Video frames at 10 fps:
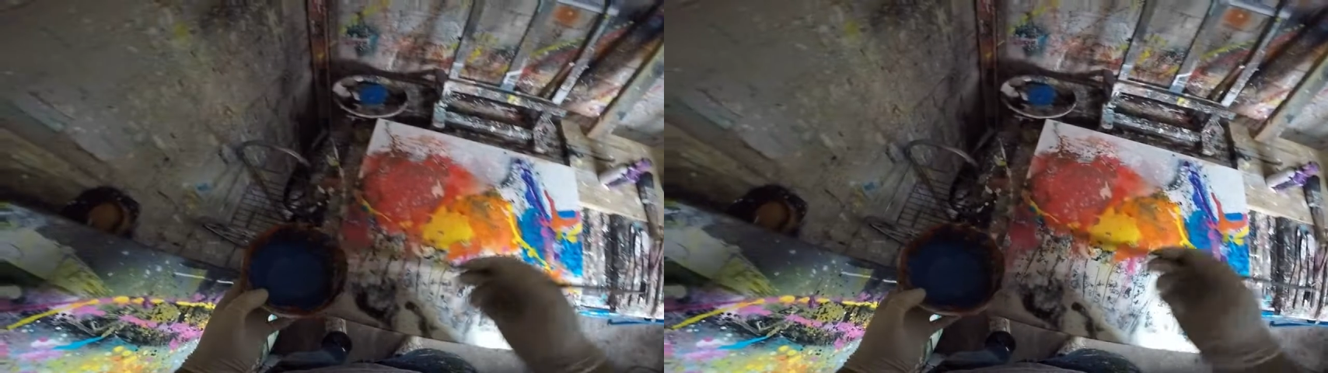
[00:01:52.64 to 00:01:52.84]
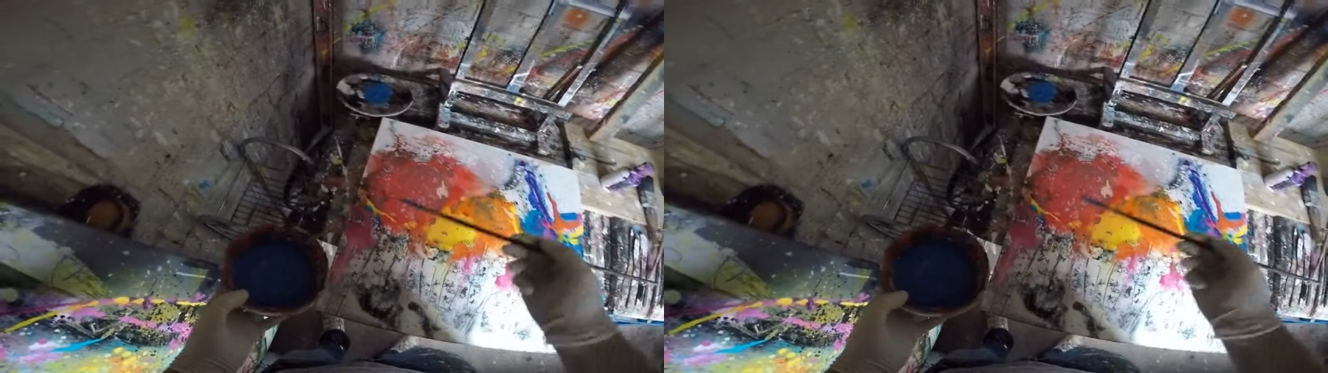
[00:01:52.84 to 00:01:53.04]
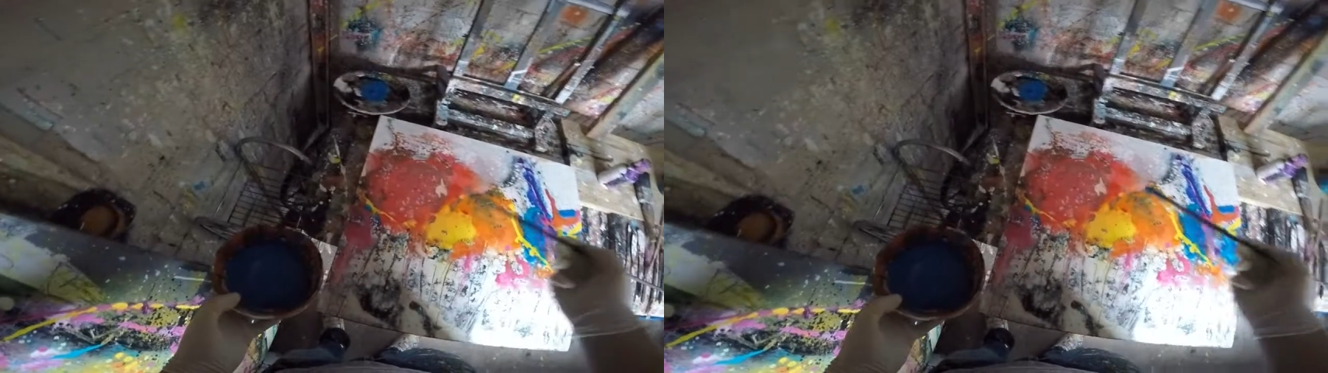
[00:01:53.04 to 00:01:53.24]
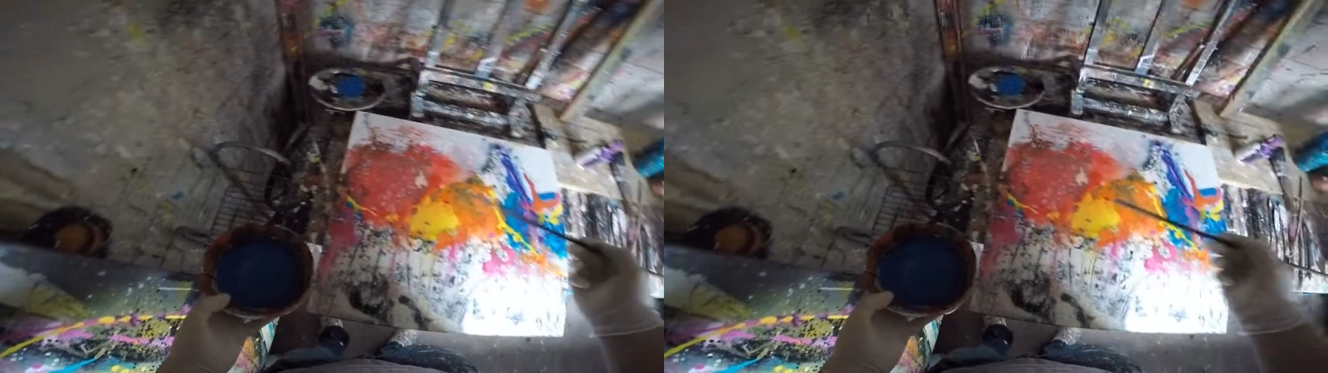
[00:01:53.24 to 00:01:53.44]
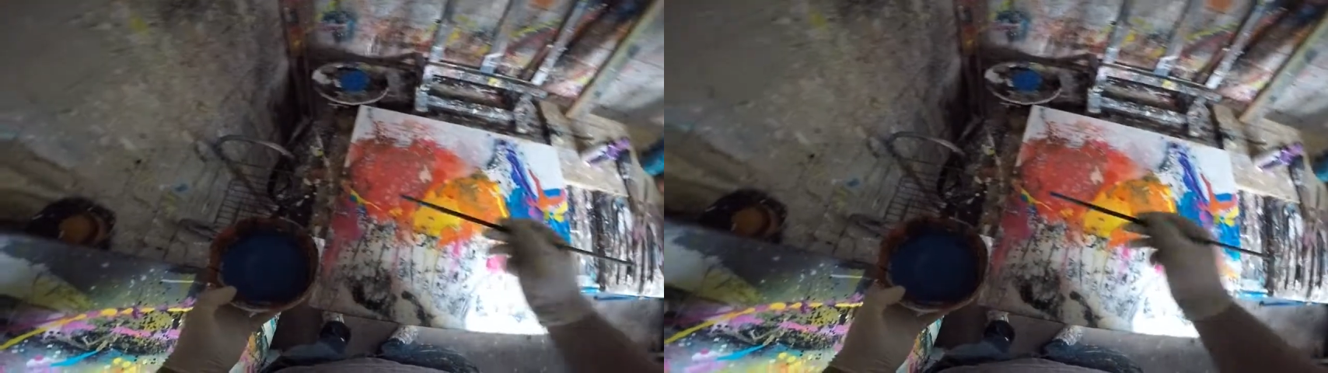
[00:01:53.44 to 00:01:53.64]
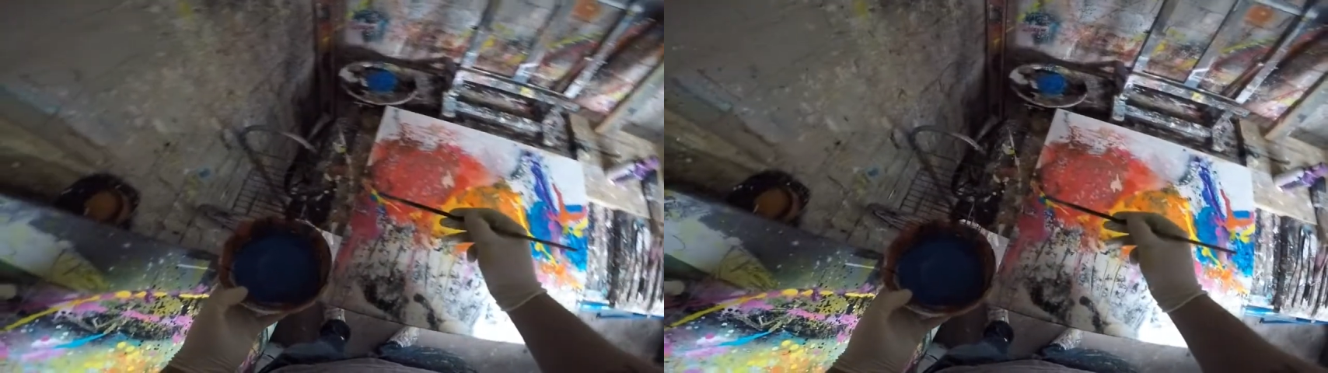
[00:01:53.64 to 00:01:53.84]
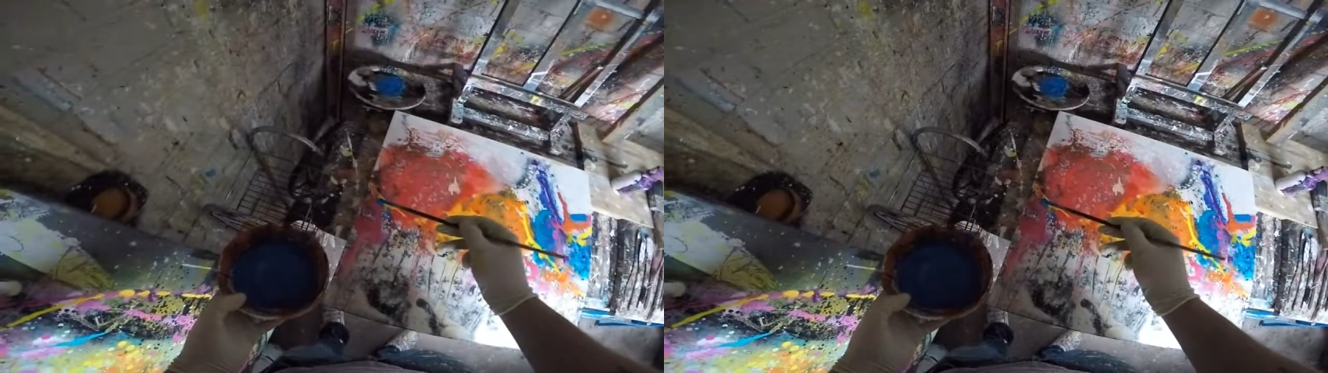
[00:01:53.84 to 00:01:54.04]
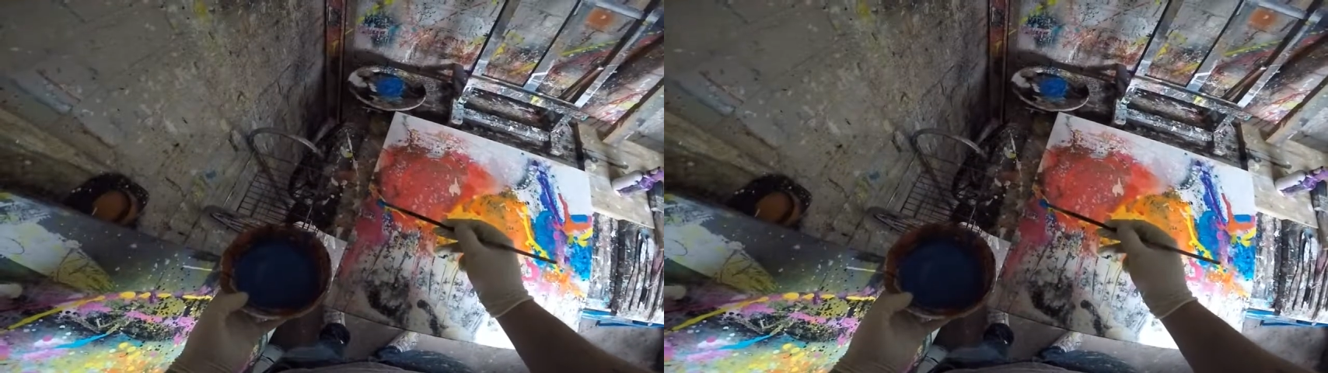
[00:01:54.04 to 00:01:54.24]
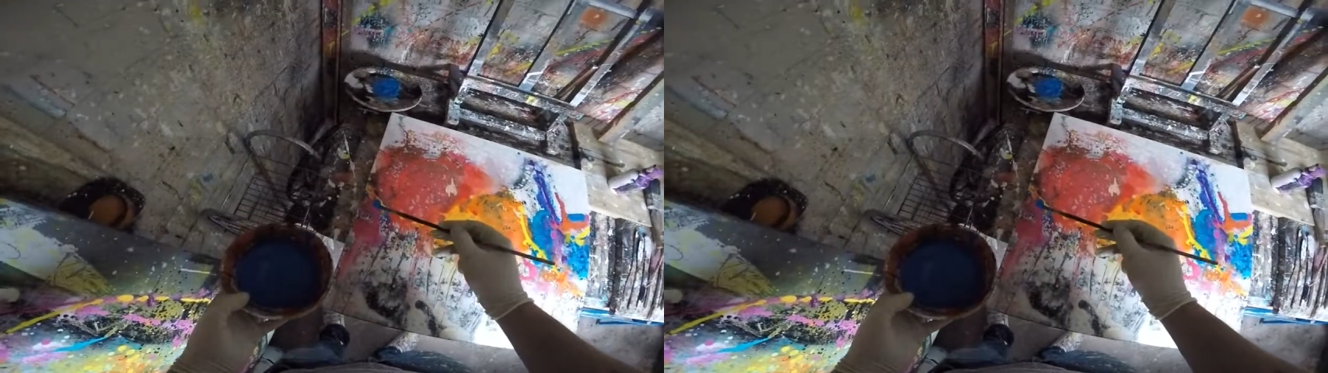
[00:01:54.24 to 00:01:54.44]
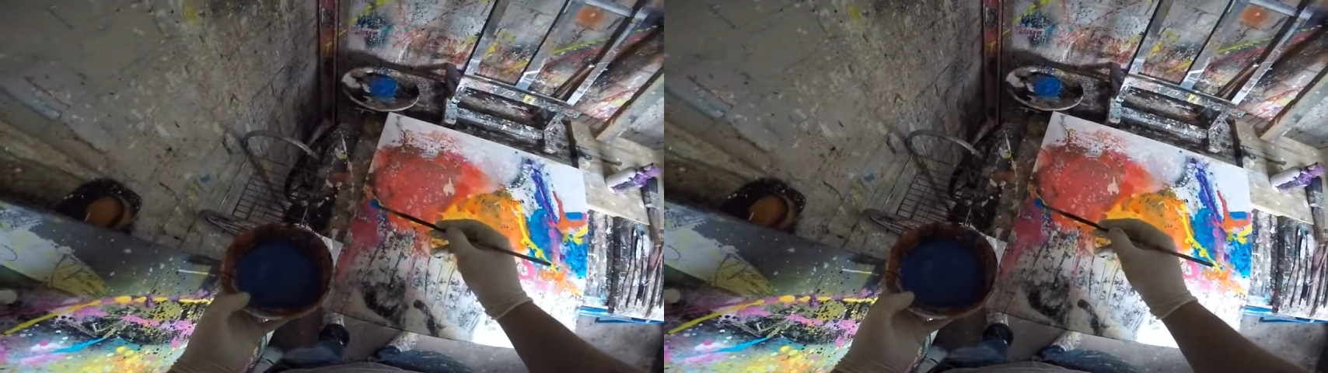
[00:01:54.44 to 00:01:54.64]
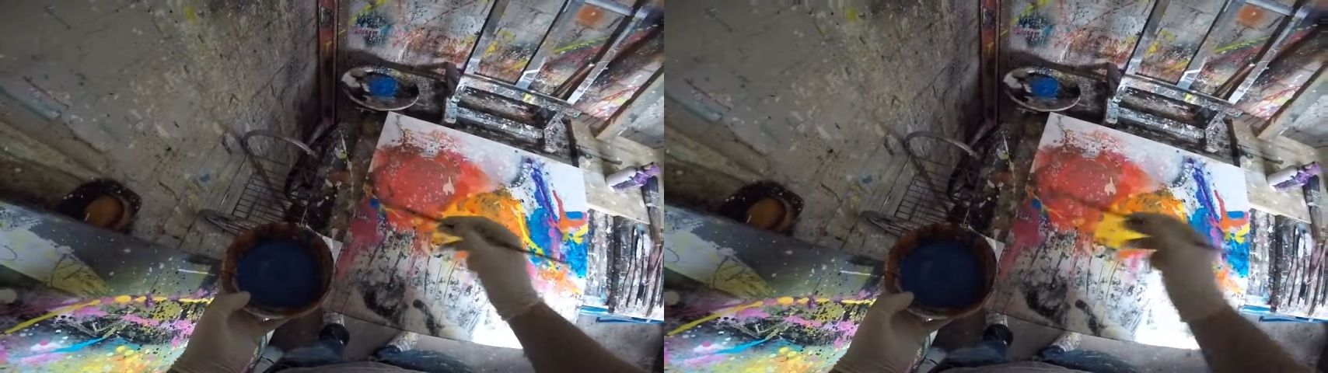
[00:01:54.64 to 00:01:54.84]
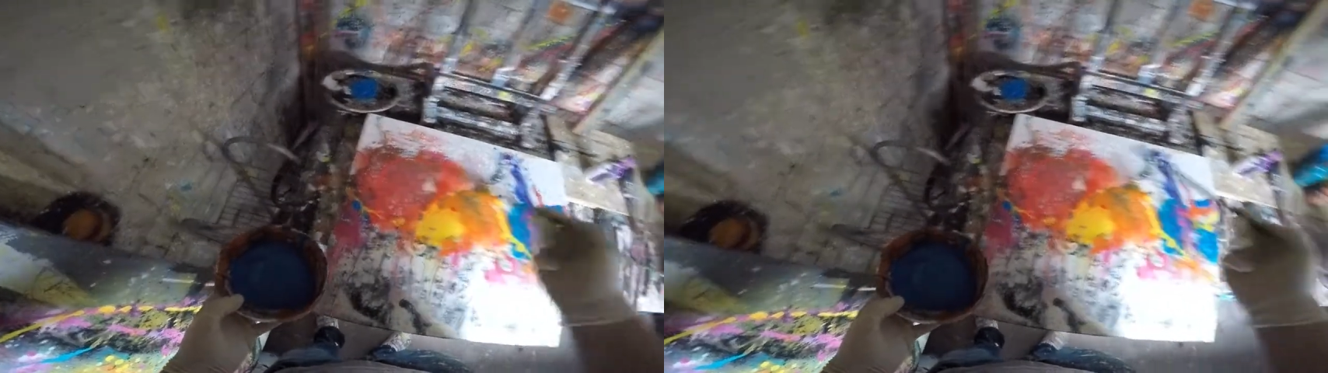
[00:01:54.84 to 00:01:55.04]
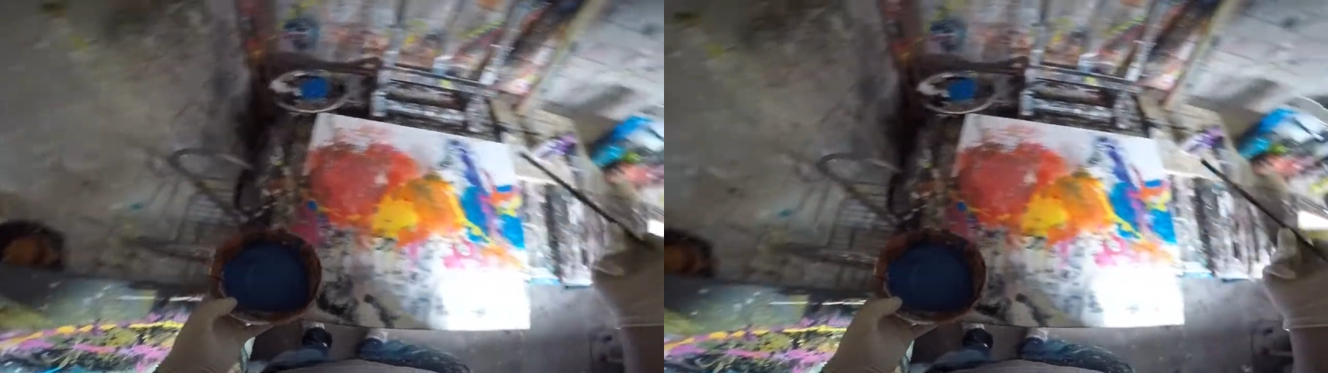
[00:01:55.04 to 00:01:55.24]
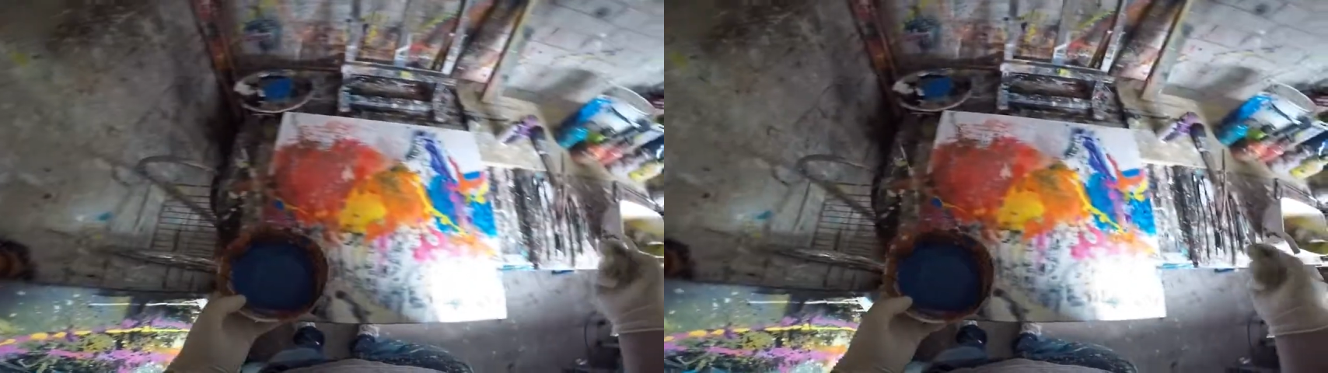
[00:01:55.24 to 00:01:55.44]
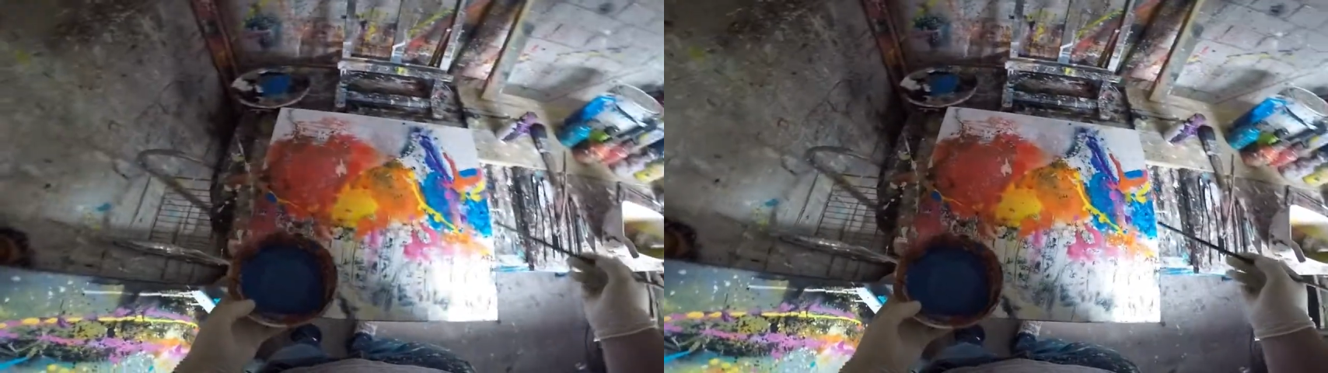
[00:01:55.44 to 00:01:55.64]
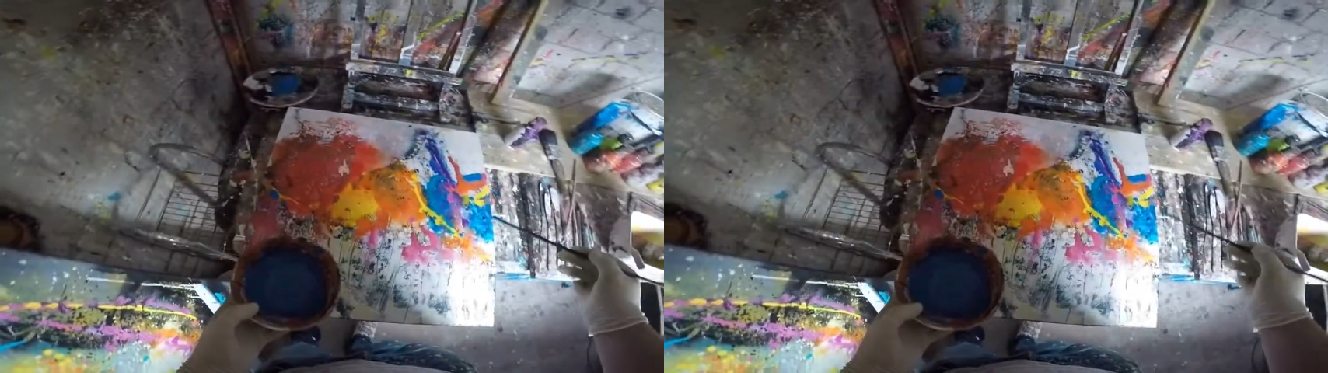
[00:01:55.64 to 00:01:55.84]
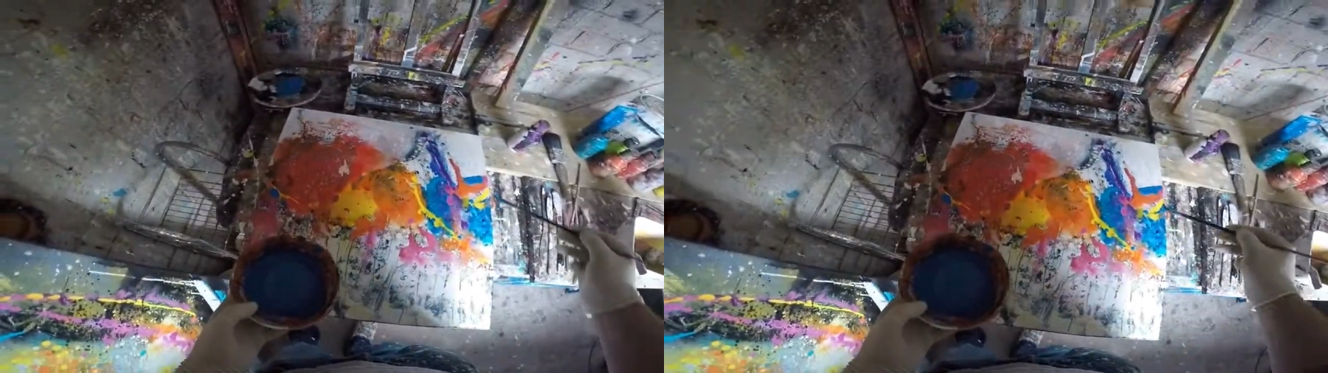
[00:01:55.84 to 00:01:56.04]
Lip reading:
[unreadable: no face in view]